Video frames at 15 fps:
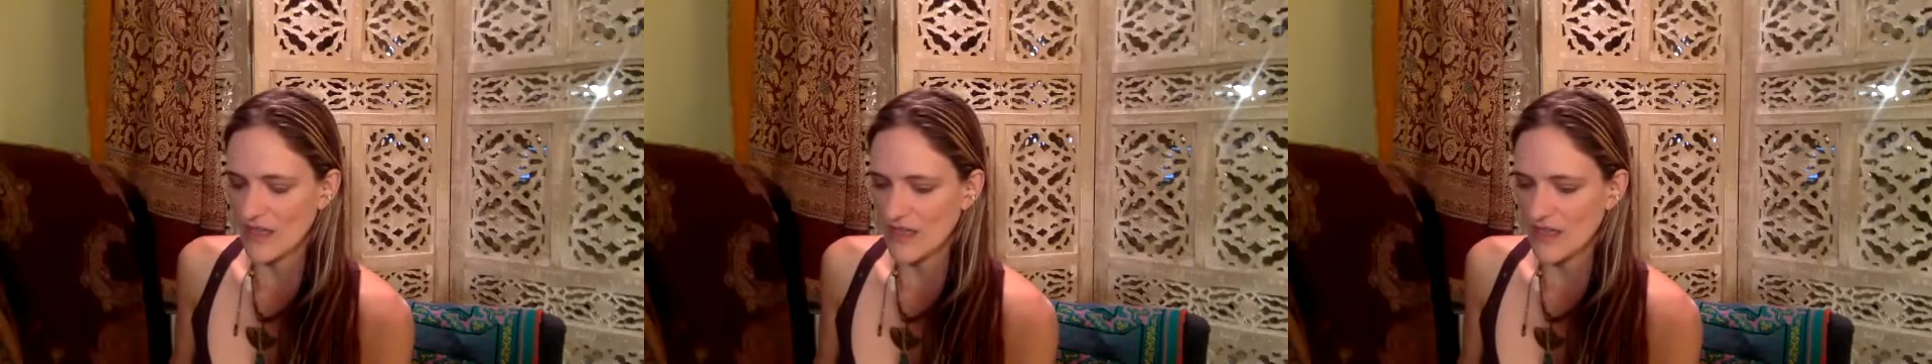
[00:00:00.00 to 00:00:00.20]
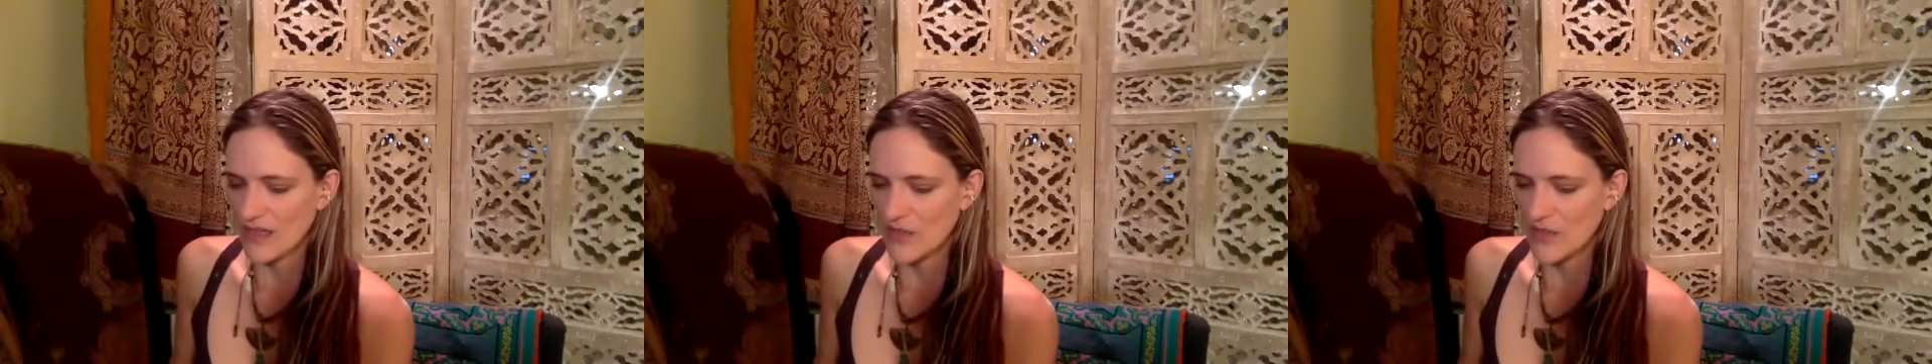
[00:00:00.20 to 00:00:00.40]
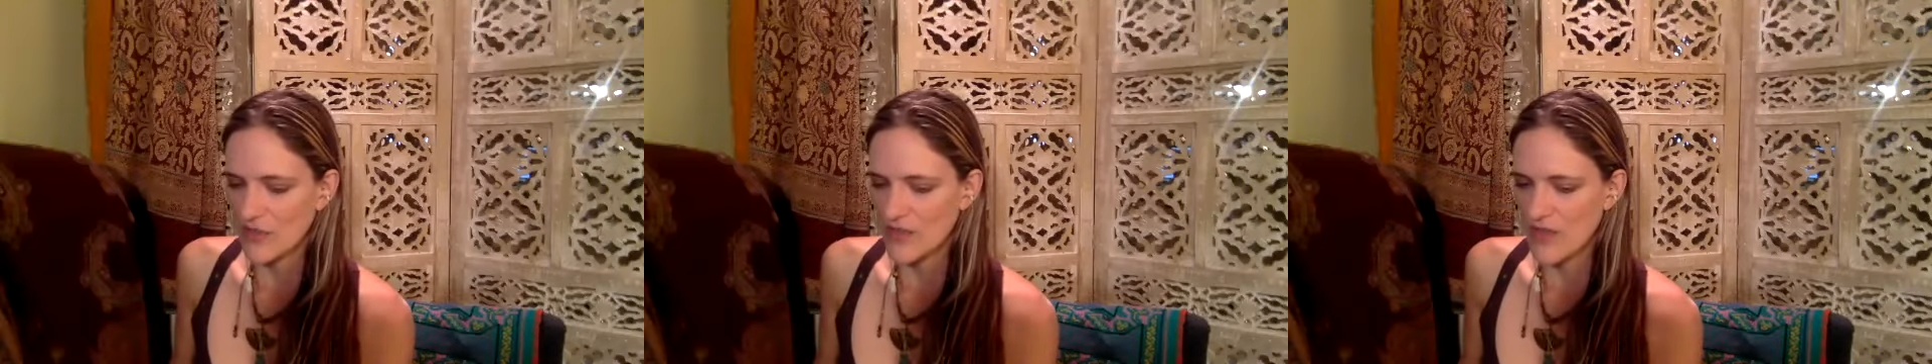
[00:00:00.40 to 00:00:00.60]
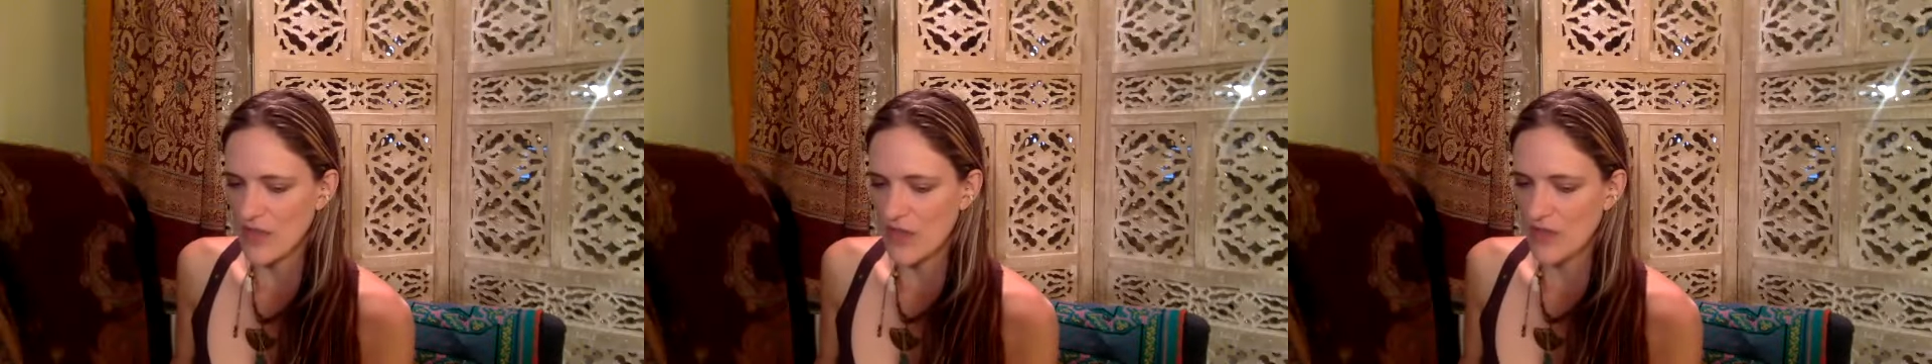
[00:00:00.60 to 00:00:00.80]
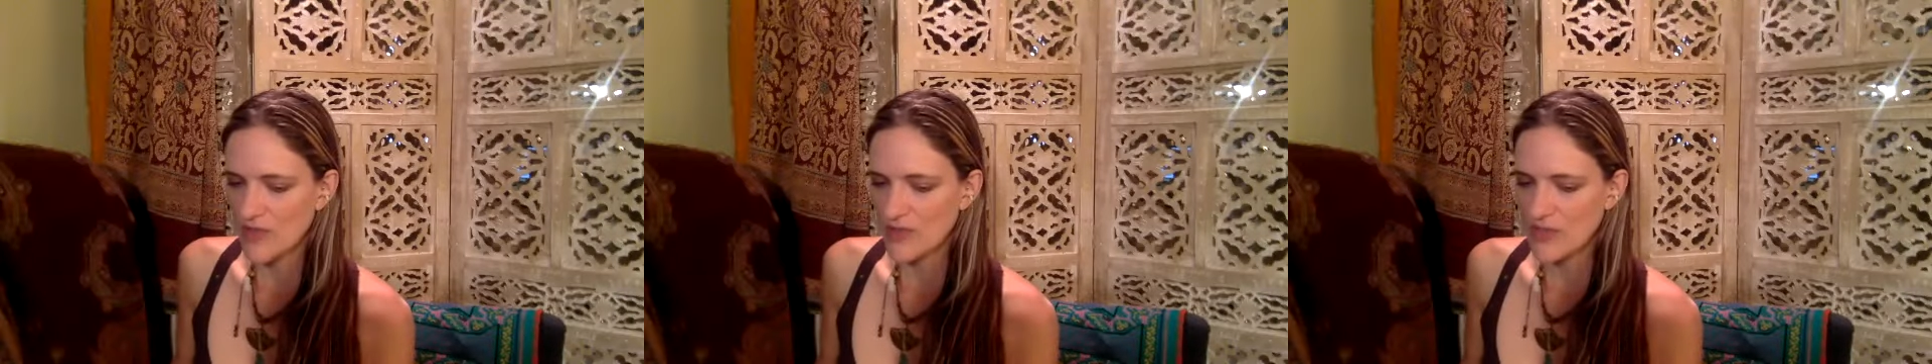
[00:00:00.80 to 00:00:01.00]
They
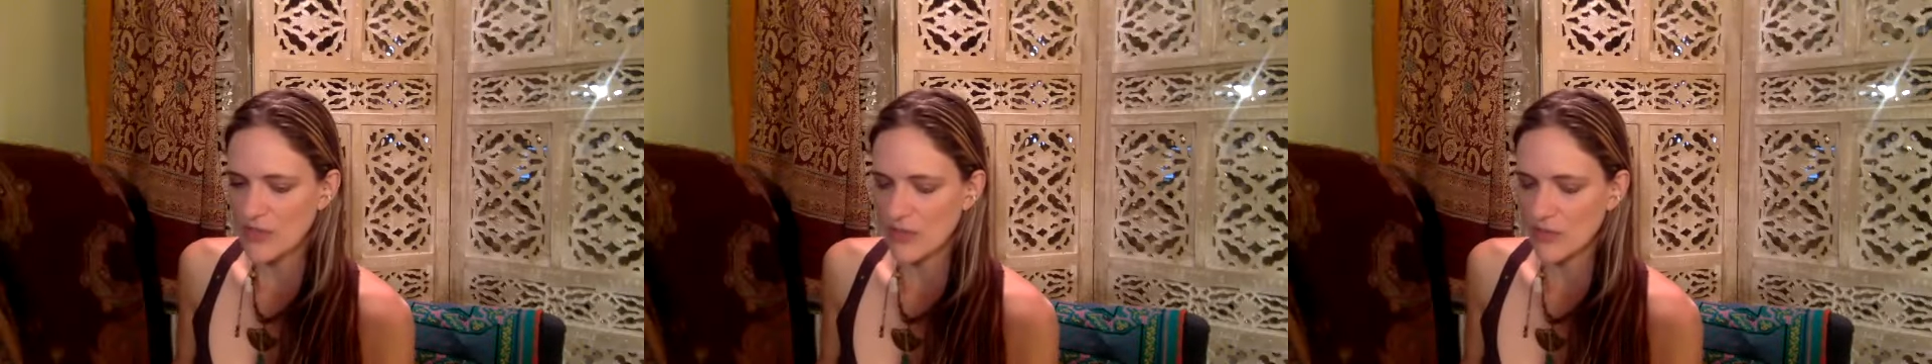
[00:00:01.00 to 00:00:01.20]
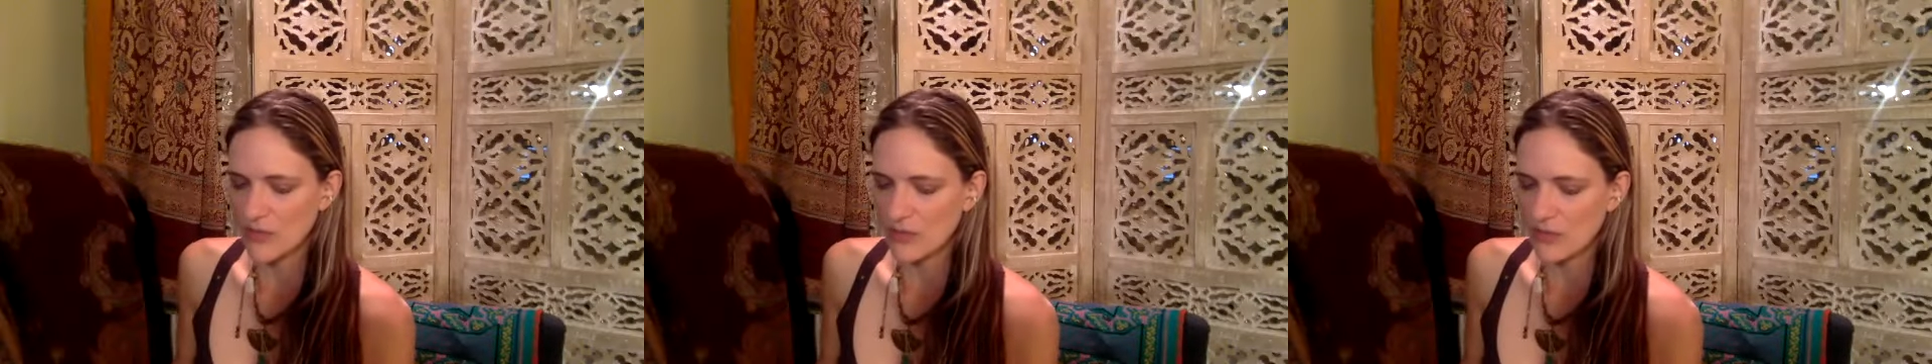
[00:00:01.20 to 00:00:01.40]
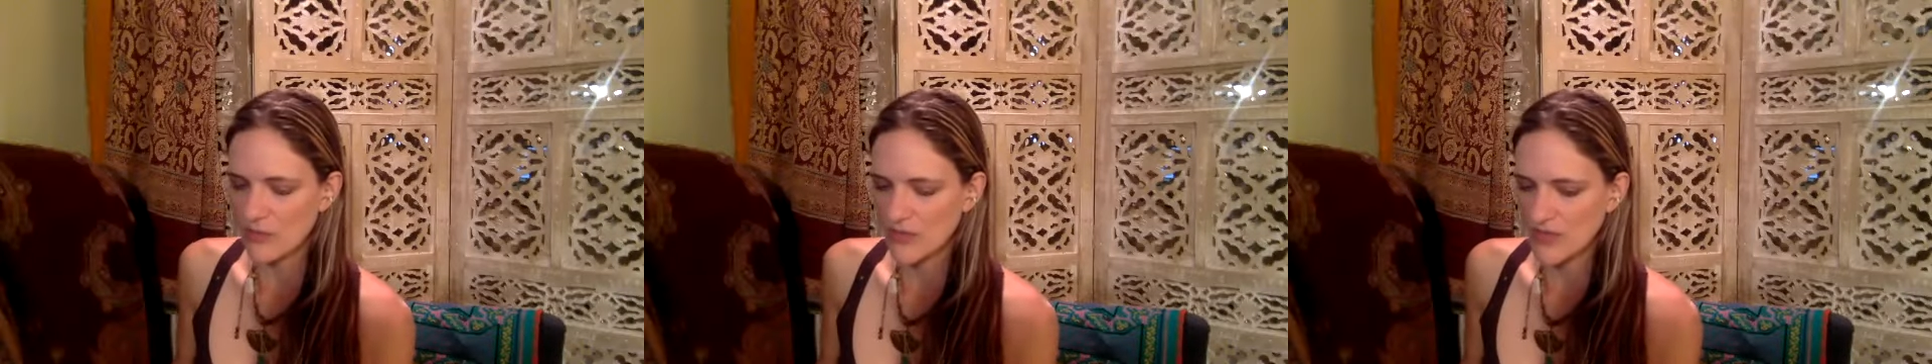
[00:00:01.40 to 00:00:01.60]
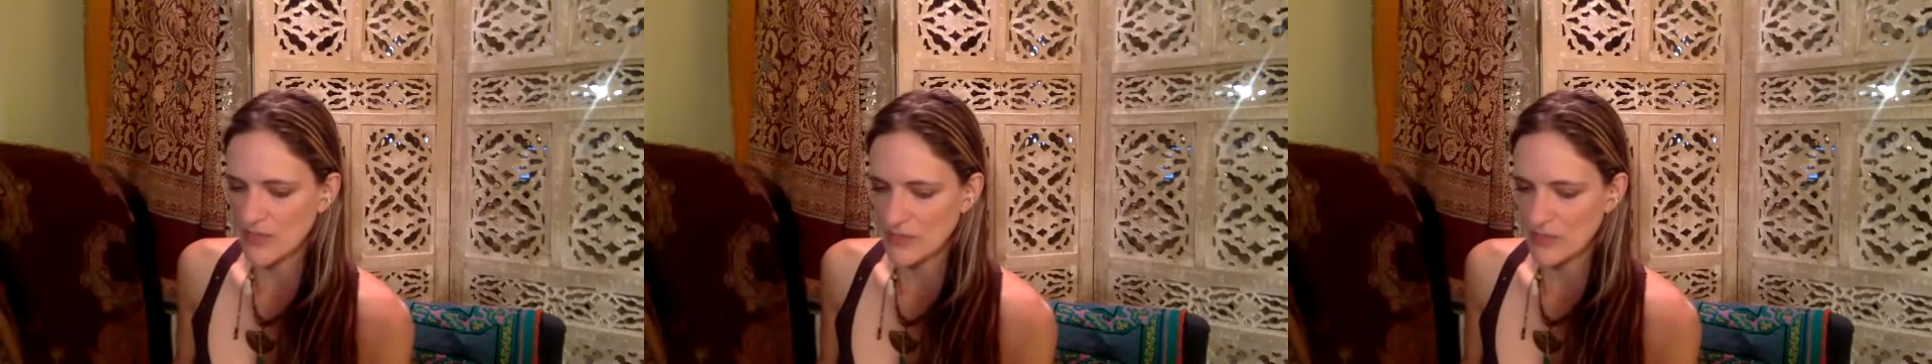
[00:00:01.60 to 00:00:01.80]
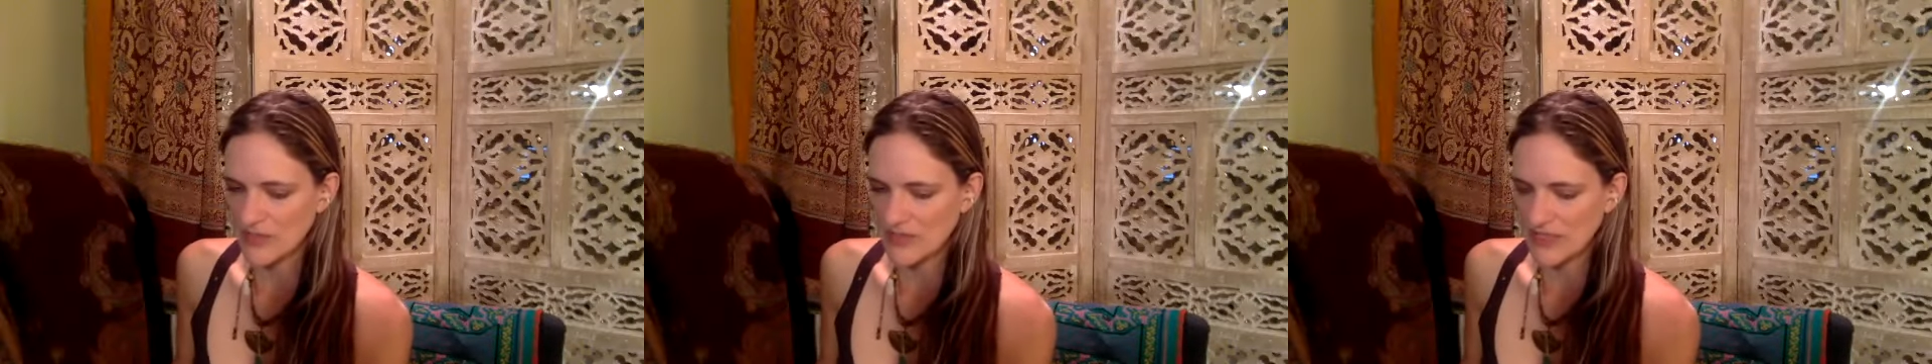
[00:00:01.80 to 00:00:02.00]
also really
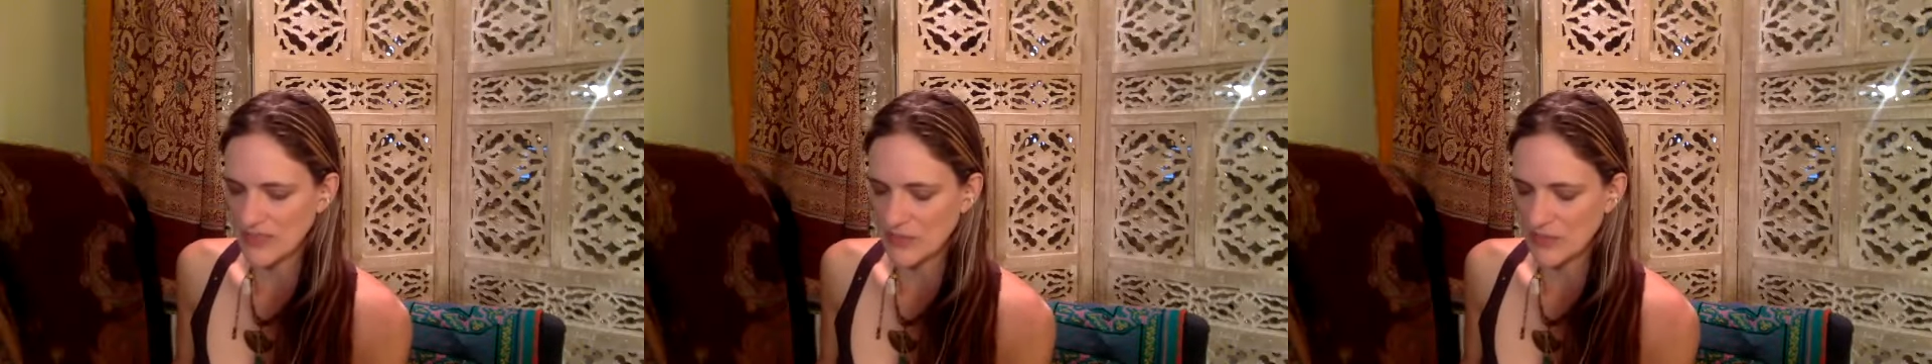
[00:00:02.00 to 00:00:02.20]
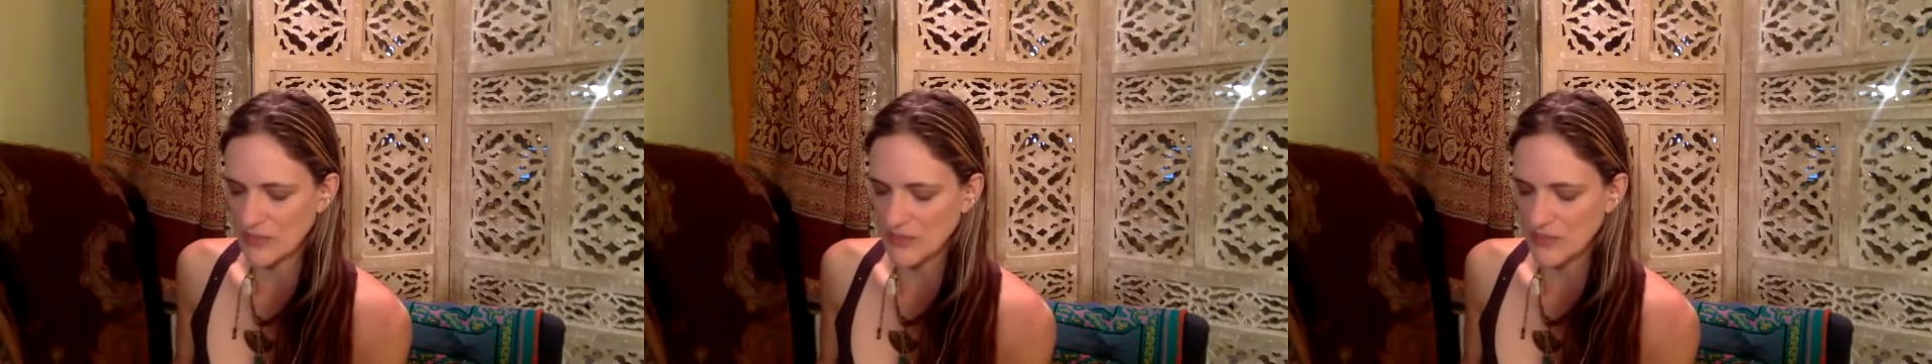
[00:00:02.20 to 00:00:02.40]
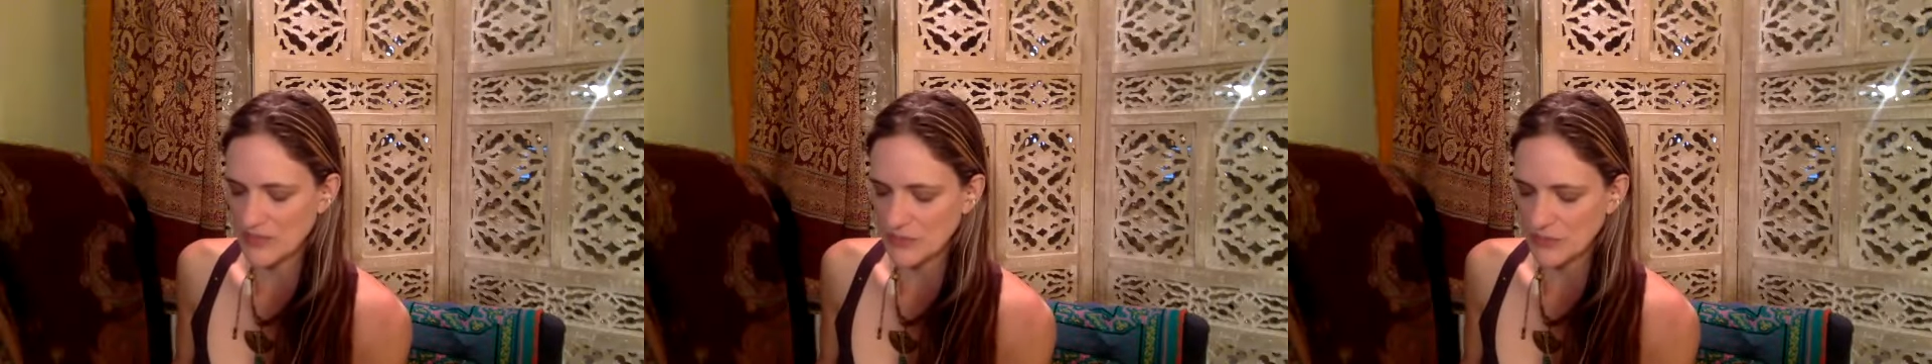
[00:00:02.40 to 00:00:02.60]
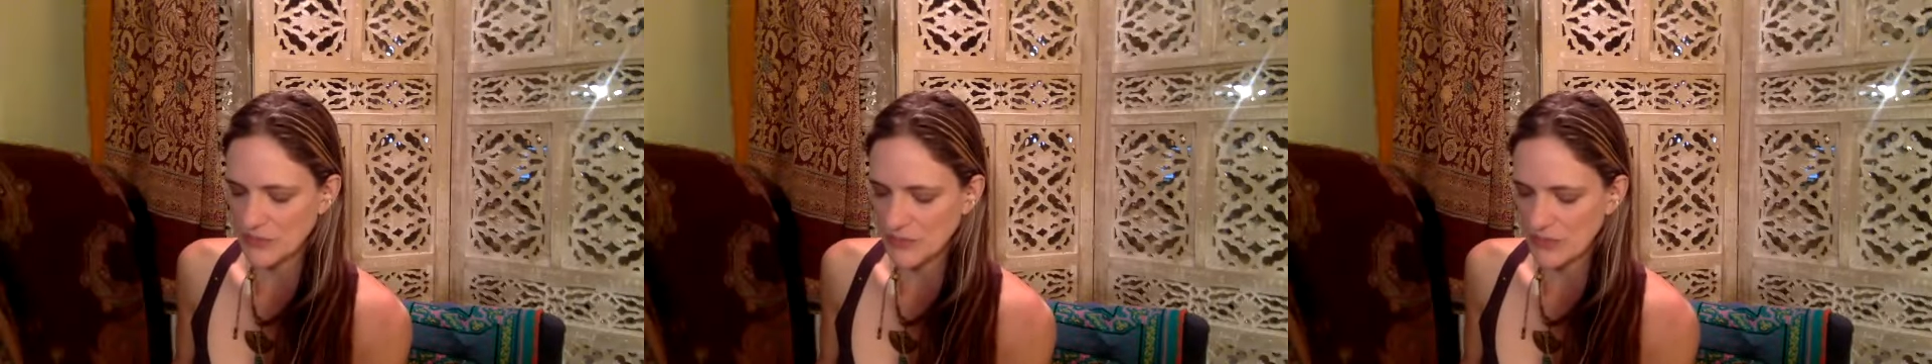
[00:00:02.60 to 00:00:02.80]
believed